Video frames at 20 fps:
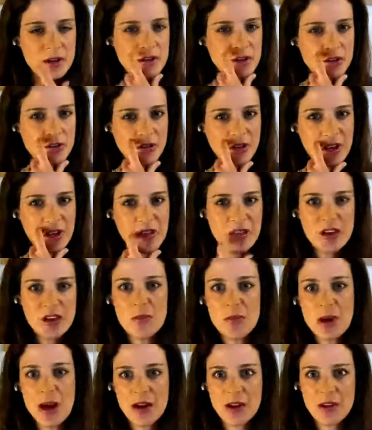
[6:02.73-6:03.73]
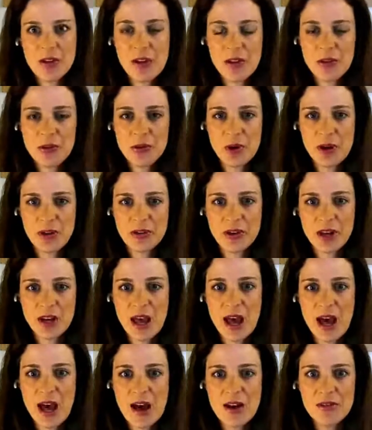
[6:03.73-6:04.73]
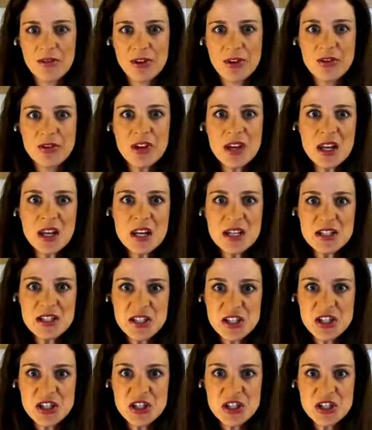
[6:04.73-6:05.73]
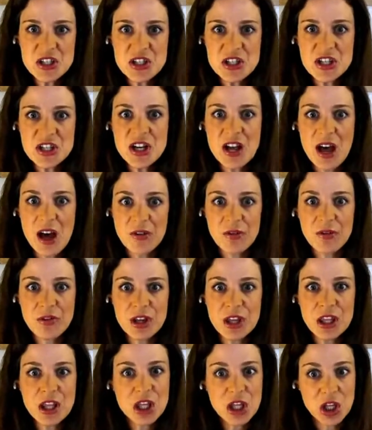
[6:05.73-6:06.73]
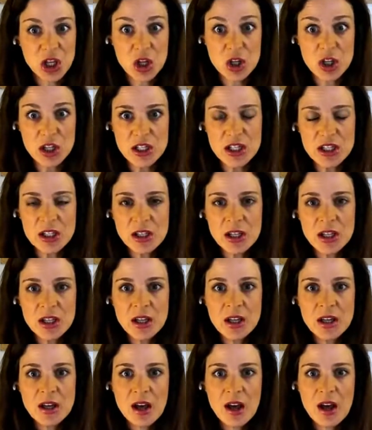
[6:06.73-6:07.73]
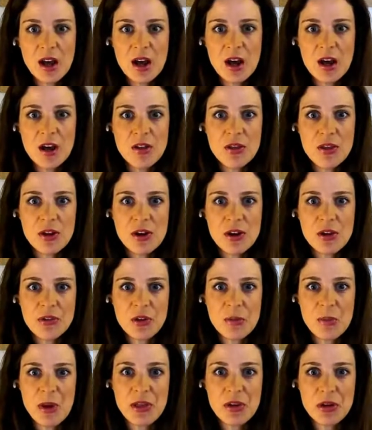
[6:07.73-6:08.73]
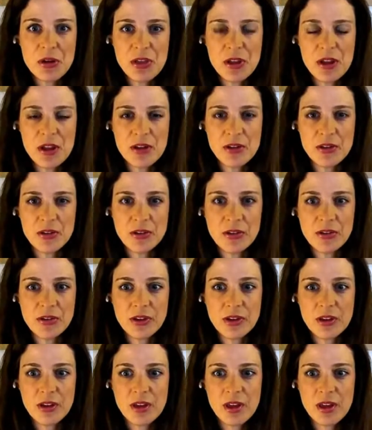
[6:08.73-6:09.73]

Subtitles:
understand the impact that stress can have. Because in addition to not feeling good, there are some other things